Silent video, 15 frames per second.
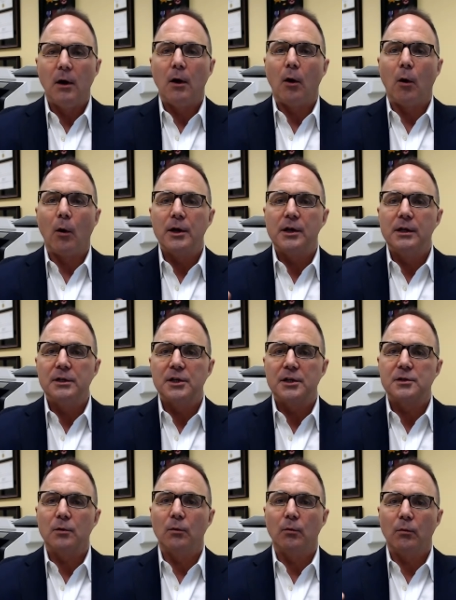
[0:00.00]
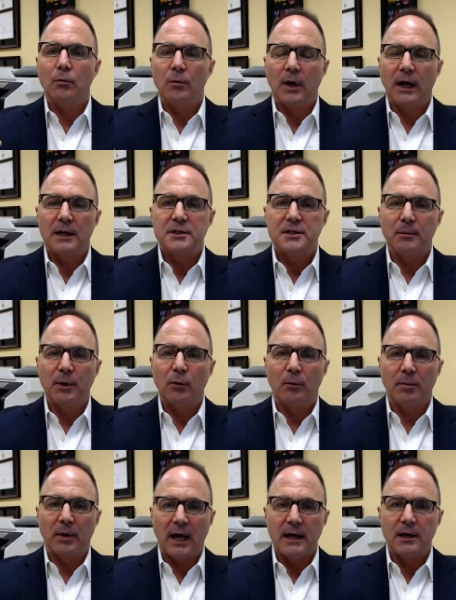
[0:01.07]
or you can just uh, simply
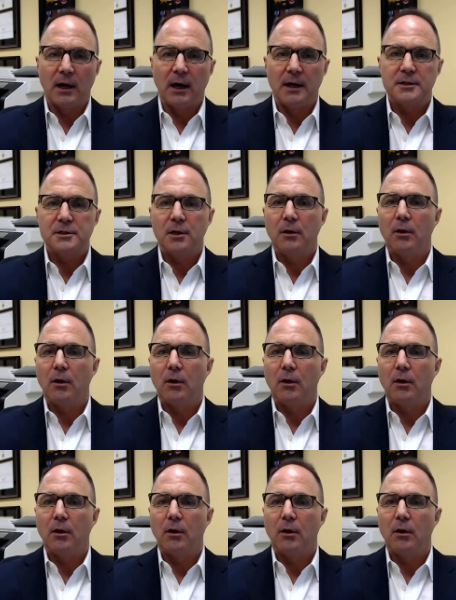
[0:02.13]
reply to us